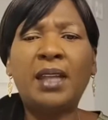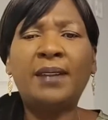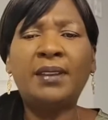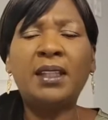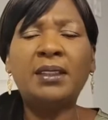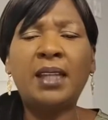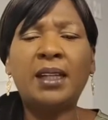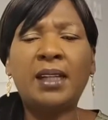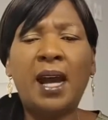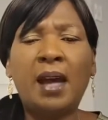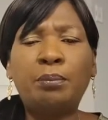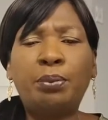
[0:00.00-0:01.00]
that thing that
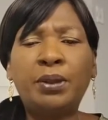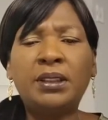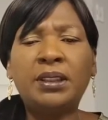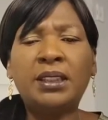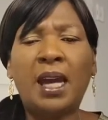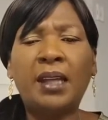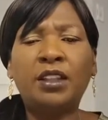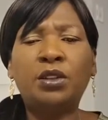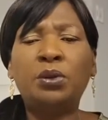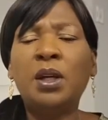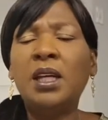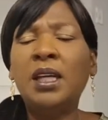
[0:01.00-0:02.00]
God put inside of
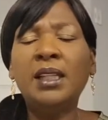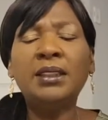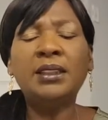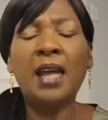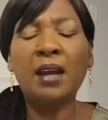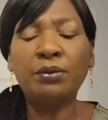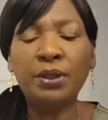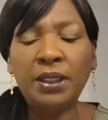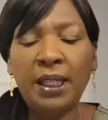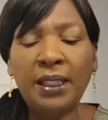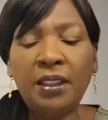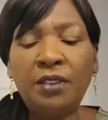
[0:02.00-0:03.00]
you is not
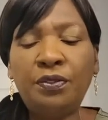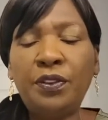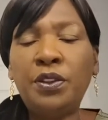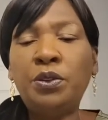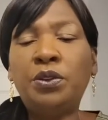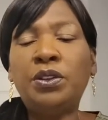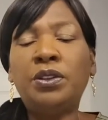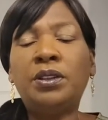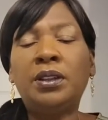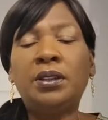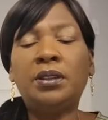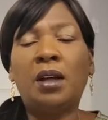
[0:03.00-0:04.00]
related for you to
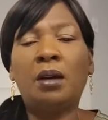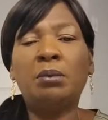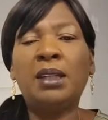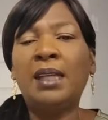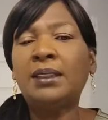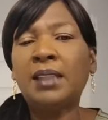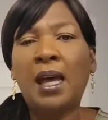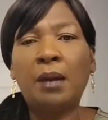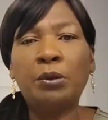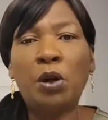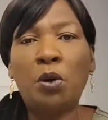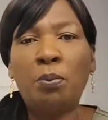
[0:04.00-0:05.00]
just um, let
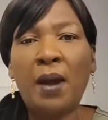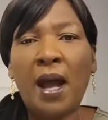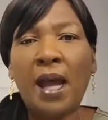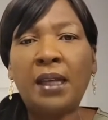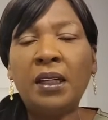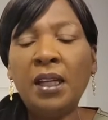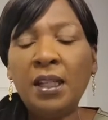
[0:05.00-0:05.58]
time go by.